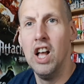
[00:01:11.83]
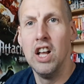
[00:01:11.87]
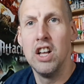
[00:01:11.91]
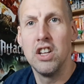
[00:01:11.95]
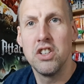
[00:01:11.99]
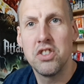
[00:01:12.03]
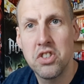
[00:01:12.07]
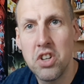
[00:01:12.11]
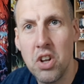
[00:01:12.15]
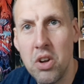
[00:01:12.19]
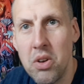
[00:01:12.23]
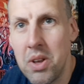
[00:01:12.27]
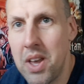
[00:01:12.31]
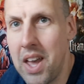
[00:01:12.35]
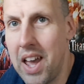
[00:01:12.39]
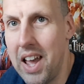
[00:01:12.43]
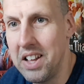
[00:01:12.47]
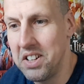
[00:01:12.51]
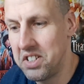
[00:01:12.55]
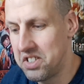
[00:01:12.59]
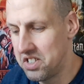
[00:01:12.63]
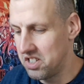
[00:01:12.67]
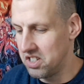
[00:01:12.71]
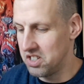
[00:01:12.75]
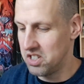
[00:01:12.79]
So
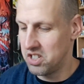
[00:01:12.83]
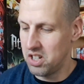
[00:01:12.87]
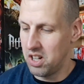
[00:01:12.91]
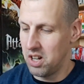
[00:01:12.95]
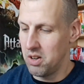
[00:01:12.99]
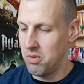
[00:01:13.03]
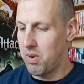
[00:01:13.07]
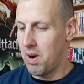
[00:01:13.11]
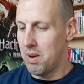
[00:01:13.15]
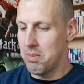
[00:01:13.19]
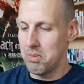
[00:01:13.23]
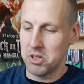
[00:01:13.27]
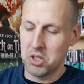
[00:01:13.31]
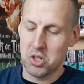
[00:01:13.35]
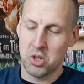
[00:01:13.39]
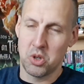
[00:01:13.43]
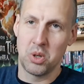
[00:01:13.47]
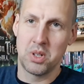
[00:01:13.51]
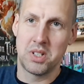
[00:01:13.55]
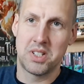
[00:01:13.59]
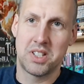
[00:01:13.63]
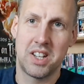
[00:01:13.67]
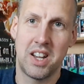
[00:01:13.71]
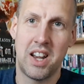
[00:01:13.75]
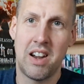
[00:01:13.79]
yes, so Ramen
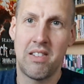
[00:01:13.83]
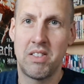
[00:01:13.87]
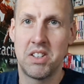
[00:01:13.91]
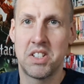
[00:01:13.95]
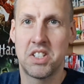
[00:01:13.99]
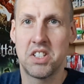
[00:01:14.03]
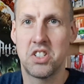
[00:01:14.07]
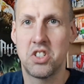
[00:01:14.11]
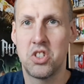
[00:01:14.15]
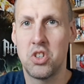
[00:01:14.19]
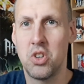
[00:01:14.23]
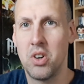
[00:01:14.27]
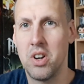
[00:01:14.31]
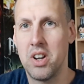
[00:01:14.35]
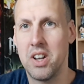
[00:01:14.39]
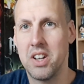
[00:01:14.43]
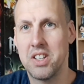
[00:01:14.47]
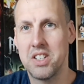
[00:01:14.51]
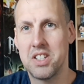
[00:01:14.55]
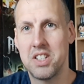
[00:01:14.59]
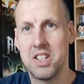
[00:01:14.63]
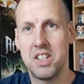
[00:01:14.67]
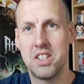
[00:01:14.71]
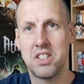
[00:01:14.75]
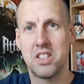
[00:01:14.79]
Toys, there is a story
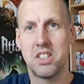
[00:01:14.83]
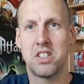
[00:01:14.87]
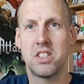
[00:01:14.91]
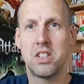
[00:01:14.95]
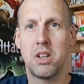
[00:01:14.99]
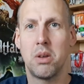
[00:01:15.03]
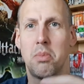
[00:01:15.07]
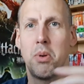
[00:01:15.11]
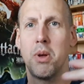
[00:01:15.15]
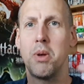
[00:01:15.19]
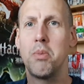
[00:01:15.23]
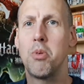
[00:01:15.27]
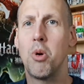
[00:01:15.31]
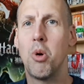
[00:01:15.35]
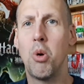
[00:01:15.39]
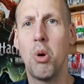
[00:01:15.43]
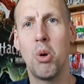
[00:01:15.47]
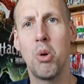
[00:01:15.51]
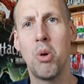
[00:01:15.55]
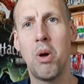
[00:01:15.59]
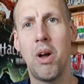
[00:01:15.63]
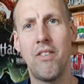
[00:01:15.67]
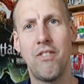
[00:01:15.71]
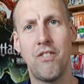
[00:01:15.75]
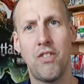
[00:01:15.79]
to this. So people
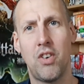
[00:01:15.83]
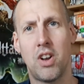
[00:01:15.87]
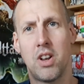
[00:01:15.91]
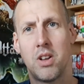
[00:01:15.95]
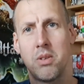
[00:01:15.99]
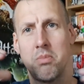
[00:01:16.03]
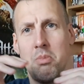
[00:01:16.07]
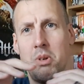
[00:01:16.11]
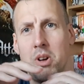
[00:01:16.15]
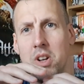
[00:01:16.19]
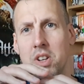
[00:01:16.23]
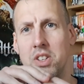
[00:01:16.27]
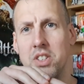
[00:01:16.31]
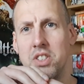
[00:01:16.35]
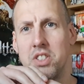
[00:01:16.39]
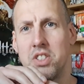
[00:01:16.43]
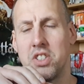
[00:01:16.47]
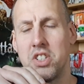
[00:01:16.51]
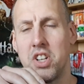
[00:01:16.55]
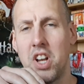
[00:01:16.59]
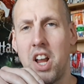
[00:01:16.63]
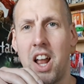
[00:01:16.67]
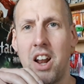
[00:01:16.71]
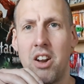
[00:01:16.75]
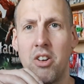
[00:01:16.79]
who have followed my
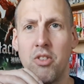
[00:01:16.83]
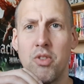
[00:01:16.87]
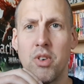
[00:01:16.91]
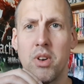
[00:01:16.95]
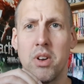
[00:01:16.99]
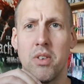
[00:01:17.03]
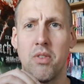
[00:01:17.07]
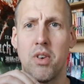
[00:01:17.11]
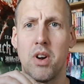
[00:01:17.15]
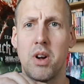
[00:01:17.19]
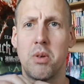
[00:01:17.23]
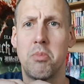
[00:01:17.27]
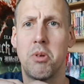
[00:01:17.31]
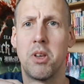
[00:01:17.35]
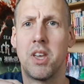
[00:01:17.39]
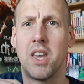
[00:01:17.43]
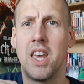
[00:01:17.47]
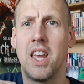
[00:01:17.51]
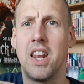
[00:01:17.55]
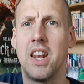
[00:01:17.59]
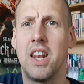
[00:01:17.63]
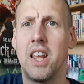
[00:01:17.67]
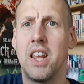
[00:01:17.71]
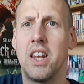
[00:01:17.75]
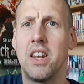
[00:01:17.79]
channel from the very
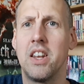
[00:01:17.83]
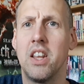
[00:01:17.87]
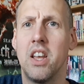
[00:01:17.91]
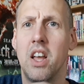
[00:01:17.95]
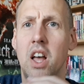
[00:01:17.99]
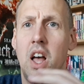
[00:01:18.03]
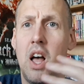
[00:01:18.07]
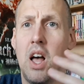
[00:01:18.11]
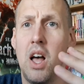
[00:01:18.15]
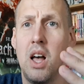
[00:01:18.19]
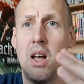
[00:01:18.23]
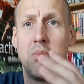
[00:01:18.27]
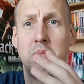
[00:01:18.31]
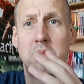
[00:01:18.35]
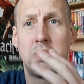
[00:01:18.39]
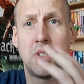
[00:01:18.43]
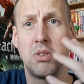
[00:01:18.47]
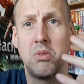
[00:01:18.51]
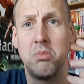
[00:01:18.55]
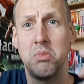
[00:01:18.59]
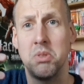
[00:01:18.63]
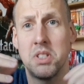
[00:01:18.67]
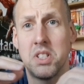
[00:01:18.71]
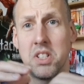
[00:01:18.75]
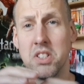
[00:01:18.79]
beginning, so
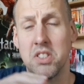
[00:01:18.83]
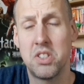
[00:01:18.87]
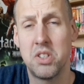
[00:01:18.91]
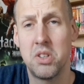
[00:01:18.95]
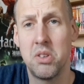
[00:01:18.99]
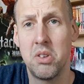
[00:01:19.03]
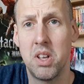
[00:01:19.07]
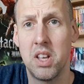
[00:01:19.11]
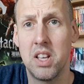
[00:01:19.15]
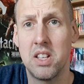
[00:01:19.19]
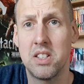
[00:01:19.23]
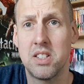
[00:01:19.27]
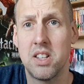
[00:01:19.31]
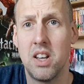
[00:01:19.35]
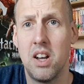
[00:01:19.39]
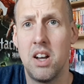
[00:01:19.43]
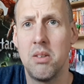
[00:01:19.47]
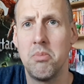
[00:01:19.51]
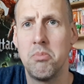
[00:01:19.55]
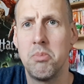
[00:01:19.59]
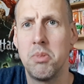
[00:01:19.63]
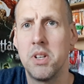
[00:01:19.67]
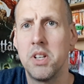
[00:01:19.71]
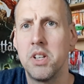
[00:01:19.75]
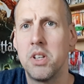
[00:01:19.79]
almost the 2 years that
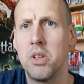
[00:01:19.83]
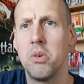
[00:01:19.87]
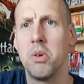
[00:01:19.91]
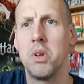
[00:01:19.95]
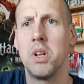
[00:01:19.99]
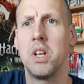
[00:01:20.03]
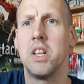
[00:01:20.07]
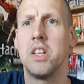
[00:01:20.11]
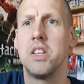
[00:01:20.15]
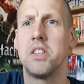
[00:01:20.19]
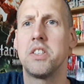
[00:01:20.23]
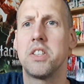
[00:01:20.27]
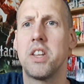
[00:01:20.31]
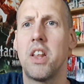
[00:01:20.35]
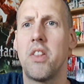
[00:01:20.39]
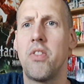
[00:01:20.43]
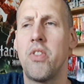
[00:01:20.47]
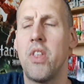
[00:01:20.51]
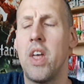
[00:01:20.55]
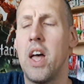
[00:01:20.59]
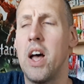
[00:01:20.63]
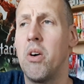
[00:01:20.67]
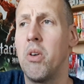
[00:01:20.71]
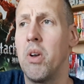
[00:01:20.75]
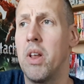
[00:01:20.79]
I've been doing this,
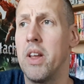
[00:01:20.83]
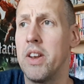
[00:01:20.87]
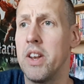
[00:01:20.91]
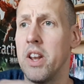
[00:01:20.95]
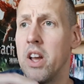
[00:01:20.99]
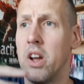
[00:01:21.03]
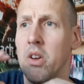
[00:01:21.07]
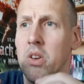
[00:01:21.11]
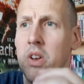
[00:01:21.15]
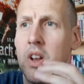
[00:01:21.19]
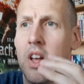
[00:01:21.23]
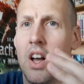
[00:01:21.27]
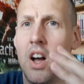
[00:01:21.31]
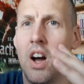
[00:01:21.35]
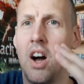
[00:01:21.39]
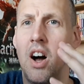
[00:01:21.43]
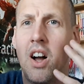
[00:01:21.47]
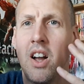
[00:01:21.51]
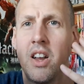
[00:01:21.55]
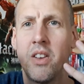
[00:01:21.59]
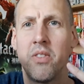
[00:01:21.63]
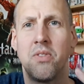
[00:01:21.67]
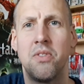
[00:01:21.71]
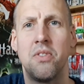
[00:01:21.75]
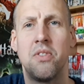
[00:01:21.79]
now they know that
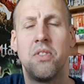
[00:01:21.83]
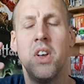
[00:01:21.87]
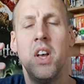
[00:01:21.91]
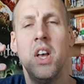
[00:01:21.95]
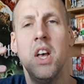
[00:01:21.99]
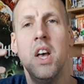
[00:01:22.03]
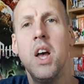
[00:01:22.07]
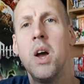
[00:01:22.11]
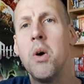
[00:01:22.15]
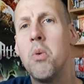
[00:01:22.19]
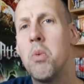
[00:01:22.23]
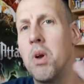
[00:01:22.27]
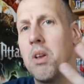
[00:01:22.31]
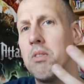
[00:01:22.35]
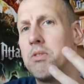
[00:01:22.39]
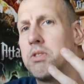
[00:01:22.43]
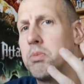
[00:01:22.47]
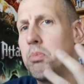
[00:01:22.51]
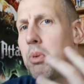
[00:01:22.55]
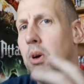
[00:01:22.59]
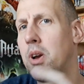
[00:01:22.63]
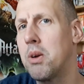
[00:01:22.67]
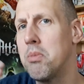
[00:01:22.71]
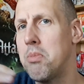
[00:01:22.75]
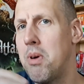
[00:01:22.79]
when I've
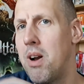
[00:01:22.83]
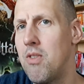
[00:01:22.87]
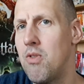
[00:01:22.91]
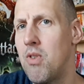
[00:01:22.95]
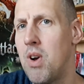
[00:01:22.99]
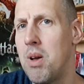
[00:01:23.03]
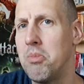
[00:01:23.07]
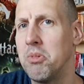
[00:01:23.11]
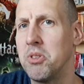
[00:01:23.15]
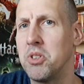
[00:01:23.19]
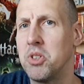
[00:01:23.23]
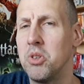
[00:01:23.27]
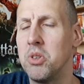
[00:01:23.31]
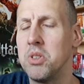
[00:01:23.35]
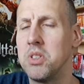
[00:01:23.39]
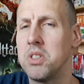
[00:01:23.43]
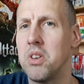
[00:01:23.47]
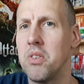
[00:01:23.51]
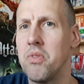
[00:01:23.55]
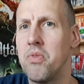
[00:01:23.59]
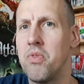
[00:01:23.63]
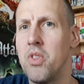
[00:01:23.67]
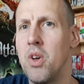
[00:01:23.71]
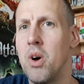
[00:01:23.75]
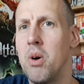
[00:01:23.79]
spoken about Ramen Toys,
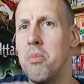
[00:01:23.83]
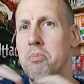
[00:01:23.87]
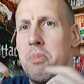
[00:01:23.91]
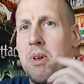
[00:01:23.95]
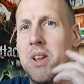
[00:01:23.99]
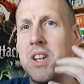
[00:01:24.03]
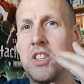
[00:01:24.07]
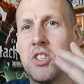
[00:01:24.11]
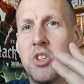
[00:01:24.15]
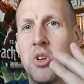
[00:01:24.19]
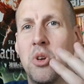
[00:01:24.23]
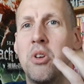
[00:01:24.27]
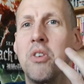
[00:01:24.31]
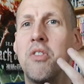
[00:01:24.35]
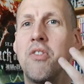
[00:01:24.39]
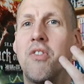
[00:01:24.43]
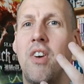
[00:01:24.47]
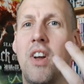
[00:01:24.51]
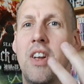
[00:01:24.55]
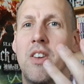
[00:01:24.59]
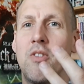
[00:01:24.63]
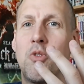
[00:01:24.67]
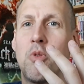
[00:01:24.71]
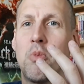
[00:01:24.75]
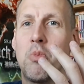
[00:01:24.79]
I've not been too
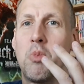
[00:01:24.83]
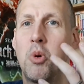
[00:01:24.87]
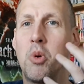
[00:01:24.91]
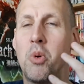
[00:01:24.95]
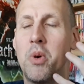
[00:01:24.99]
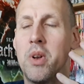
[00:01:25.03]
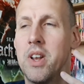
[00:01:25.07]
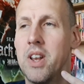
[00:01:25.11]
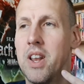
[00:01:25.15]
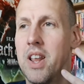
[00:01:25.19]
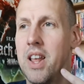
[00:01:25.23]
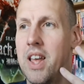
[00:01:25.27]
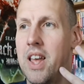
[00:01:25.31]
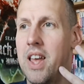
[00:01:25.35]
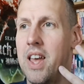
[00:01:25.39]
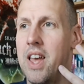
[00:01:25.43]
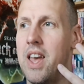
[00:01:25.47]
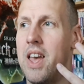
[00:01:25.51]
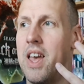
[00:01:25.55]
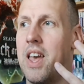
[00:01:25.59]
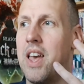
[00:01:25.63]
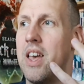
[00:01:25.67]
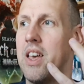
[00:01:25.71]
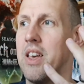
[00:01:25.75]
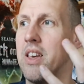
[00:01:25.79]
favourable
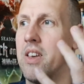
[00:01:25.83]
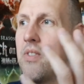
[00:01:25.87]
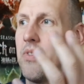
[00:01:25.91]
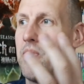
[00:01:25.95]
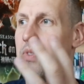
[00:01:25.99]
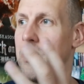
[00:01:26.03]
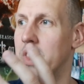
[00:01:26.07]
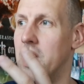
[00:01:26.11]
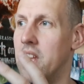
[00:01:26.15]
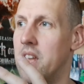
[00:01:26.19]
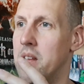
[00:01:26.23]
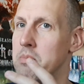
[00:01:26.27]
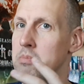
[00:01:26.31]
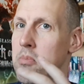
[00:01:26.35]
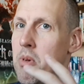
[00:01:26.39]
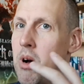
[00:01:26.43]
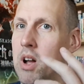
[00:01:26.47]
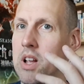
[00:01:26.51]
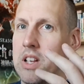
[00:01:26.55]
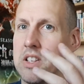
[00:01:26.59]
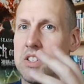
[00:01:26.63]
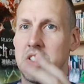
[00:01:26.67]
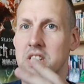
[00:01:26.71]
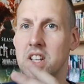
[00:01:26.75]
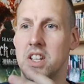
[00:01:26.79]
in my
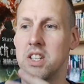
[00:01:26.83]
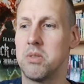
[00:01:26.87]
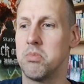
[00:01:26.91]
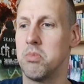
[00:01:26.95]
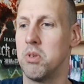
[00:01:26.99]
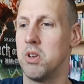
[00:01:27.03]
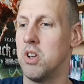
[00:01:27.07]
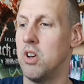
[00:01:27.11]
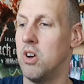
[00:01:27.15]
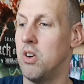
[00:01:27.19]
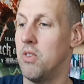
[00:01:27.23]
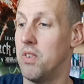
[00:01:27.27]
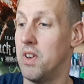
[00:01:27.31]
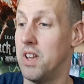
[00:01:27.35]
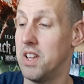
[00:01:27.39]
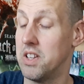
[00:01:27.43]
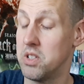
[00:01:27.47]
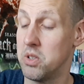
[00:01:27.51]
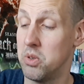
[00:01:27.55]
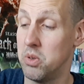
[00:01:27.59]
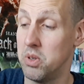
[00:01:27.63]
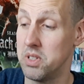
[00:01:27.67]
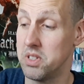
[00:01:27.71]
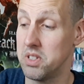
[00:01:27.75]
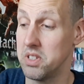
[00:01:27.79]
assessment of their
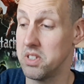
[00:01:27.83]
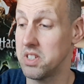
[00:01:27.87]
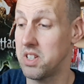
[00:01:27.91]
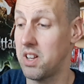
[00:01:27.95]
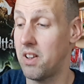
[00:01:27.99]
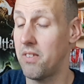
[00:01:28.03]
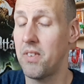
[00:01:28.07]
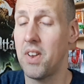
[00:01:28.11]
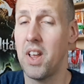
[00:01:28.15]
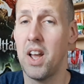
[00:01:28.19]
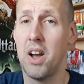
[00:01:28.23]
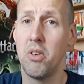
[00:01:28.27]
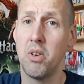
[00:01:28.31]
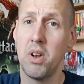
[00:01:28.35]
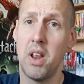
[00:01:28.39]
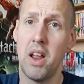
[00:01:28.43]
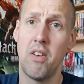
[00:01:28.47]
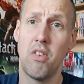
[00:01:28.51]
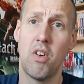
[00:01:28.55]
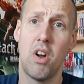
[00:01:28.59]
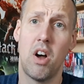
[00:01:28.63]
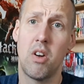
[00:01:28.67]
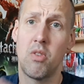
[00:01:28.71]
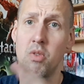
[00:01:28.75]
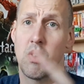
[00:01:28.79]
toys and stuff. Now
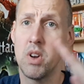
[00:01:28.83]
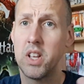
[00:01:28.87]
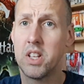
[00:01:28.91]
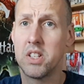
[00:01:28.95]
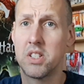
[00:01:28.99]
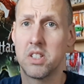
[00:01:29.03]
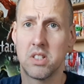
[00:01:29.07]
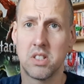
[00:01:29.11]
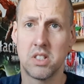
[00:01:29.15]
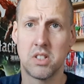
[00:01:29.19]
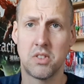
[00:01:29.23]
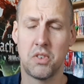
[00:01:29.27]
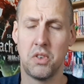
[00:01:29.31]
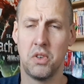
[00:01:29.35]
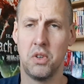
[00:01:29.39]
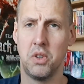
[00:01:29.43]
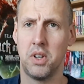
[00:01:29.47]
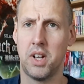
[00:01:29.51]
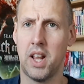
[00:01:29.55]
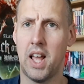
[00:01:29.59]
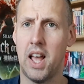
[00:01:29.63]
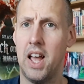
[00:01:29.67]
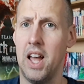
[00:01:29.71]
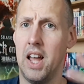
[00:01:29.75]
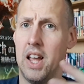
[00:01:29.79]
there are reasons for
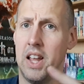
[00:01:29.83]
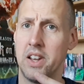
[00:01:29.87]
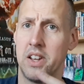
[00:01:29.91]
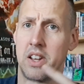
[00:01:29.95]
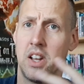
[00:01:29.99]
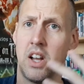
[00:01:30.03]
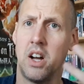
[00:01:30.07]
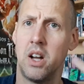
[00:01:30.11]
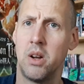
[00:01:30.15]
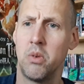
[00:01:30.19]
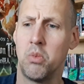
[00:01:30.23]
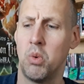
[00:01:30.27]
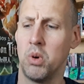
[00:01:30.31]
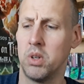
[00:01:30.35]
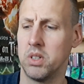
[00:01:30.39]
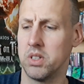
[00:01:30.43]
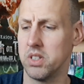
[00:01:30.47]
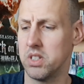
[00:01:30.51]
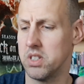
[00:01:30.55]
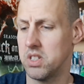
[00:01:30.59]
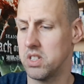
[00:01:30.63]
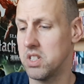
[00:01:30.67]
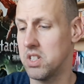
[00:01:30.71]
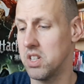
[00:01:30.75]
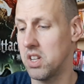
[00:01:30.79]
that, and I
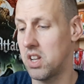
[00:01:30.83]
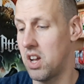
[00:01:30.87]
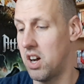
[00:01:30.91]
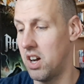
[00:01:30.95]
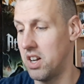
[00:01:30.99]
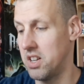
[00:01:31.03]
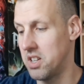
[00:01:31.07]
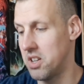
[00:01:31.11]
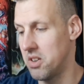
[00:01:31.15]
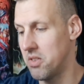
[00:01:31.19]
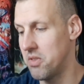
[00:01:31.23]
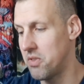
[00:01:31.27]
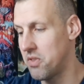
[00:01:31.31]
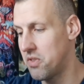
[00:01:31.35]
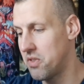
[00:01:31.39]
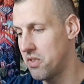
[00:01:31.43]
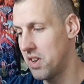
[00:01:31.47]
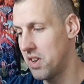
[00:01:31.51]
want to kind of